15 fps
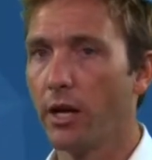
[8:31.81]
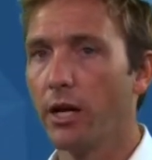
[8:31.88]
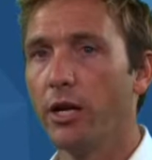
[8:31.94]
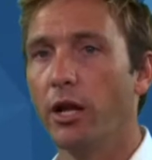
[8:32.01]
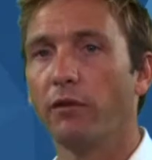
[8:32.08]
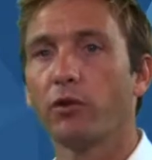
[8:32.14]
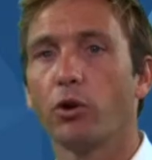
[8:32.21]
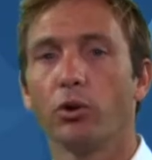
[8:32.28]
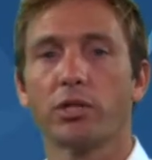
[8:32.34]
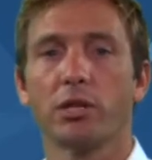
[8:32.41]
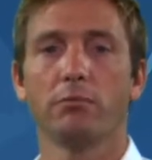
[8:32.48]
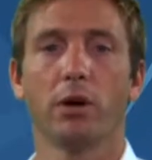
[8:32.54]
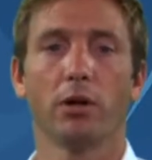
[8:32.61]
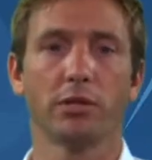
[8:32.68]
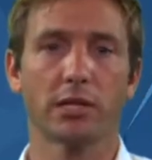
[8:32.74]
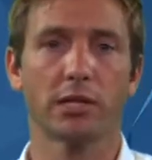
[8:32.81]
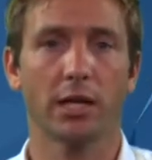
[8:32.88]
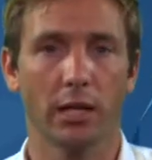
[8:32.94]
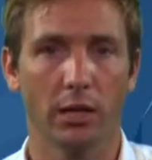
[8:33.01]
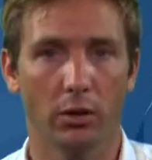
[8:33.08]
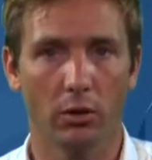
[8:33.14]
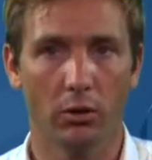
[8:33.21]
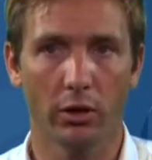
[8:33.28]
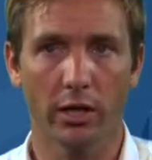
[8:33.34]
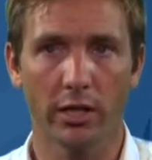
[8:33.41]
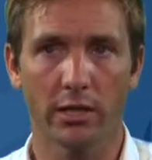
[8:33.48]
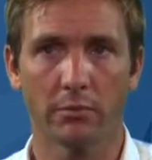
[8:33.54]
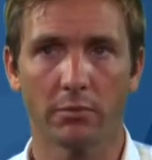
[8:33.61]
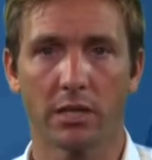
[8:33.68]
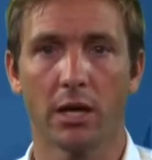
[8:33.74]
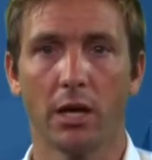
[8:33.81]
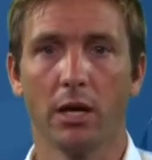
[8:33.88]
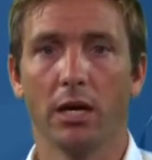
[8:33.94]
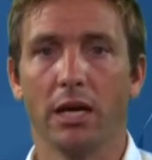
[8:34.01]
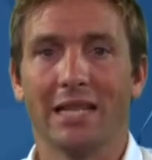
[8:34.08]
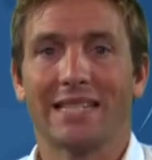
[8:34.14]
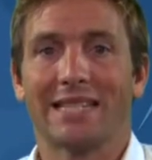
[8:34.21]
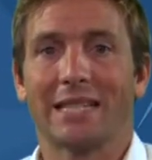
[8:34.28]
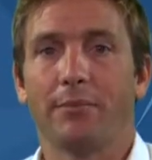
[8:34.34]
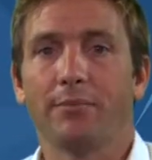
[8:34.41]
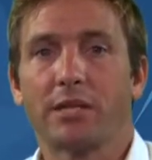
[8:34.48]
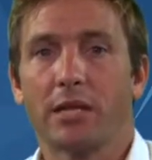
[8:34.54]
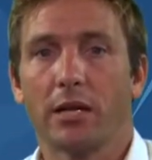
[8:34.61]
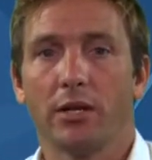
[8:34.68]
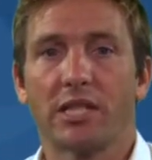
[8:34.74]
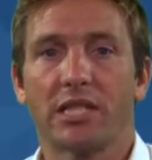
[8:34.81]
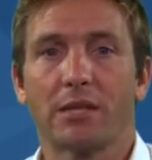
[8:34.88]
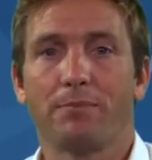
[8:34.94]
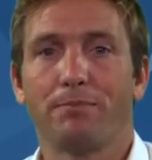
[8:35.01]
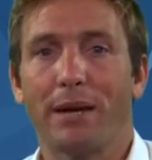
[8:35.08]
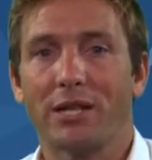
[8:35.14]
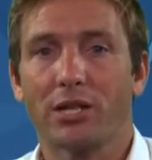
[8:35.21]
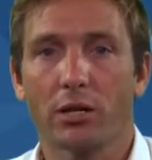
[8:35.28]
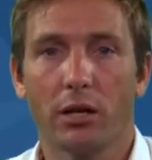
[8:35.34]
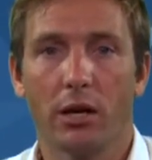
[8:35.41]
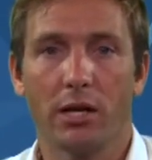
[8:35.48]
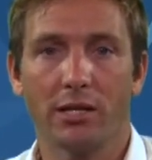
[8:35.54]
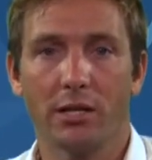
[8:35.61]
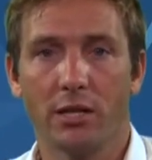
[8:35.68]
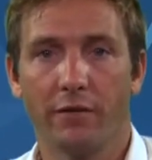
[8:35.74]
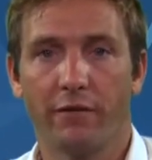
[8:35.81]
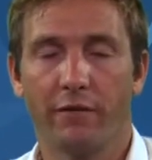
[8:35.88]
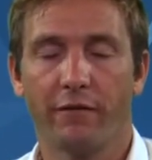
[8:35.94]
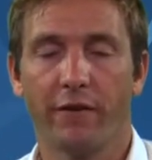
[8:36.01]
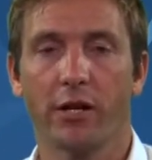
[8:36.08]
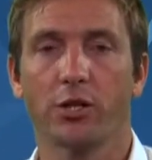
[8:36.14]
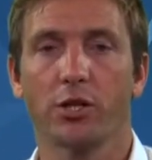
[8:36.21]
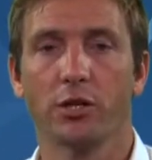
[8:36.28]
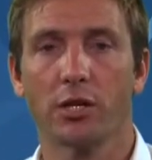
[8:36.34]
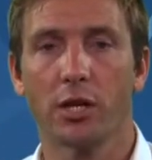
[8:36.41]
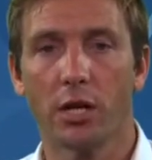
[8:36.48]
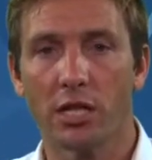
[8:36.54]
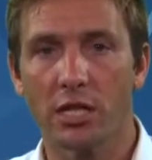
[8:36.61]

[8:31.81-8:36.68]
Now, of course, in multicellular organisms, some cells specialize in different functions.